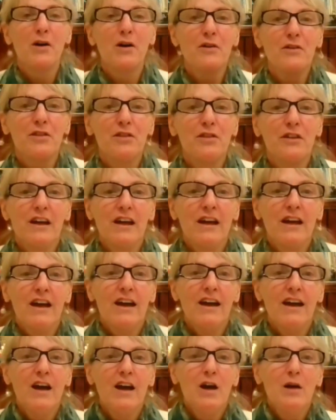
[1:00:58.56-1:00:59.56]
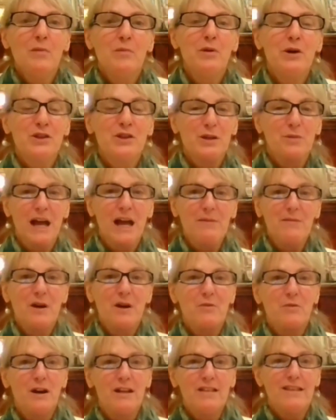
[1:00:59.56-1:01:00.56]
both put the blame
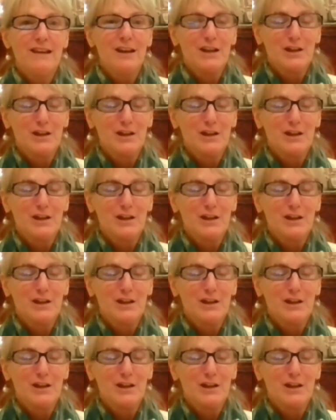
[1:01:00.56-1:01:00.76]
on one